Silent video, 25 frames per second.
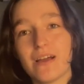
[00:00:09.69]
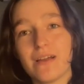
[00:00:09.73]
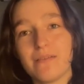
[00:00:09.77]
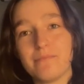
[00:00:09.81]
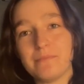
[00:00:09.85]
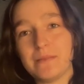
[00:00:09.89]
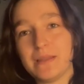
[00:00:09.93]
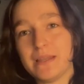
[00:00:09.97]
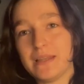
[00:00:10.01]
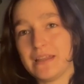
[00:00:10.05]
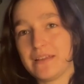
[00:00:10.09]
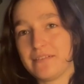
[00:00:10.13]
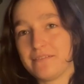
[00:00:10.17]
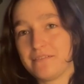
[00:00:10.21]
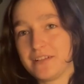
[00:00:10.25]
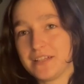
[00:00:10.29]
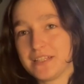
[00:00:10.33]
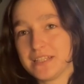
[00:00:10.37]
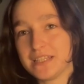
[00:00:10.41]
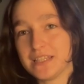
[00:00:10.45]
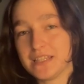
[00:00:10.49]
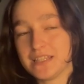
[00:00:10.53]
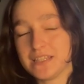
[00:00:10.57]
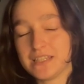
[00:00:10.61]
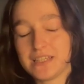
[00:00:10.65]
I'm knitting
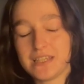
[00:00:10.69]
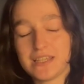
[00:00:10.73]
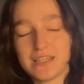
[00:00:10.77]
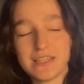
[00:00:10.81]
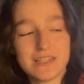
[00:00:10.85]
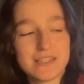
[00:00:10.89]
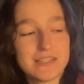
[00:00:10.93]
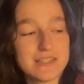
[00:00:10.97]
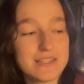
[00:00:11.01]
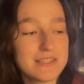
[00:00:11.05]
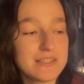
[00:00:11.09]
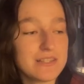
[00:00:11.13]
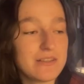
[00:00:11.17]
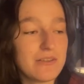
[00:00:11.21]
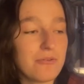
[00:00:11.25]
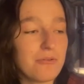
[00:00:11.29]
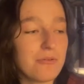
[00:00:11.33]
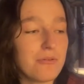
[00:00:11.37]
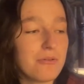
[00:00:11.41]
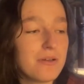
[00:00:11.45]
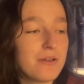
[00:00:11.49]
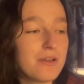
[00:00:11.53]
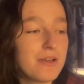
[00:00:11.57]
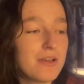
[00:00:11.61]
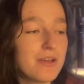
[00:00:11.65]
recently.
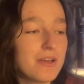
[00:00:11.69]
So